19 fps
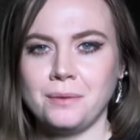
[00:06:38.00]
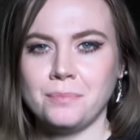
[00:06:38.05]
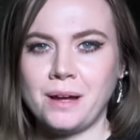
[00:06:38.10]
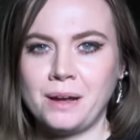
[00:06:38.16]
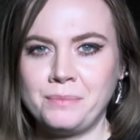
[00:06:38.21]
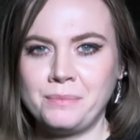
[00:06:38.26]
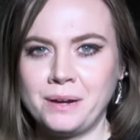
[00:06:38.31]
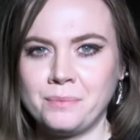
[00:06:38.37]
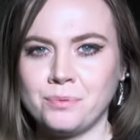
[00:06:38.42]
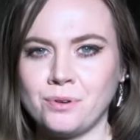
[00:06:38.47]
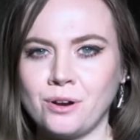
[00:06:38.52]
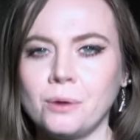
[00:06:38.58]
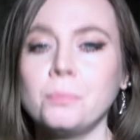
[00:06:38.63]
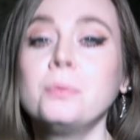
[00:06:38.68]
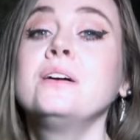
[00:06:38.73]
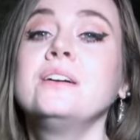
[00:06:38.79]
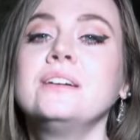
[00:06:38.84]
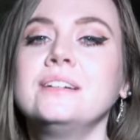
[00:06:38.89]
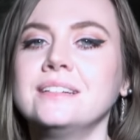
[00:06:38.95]
by my
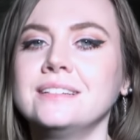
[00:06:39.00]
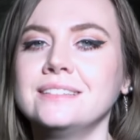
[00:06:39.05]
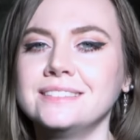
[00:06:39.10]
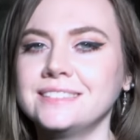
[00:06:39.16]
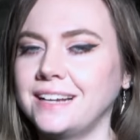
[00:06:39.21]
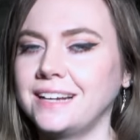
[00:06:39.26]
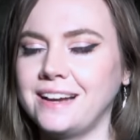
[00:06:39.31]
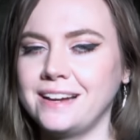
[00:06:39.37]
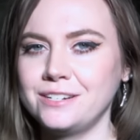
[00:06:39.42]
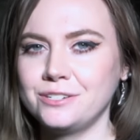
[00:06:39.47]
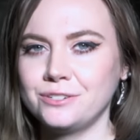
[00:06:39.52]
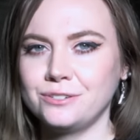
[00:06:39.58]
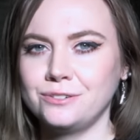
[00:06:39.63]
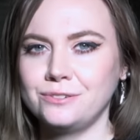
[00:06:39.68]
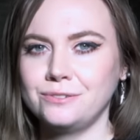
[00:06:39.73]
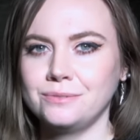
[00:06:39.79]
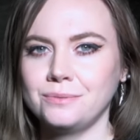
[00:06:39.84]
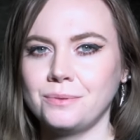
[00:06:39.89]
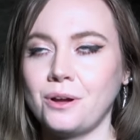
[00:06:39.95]
proper
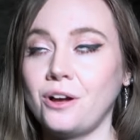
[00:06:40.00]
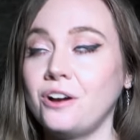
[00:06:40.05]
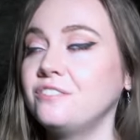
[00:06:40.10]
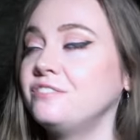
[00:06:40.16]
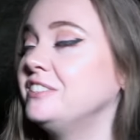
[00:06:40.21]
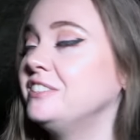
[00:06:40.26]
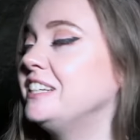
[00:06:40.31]
title of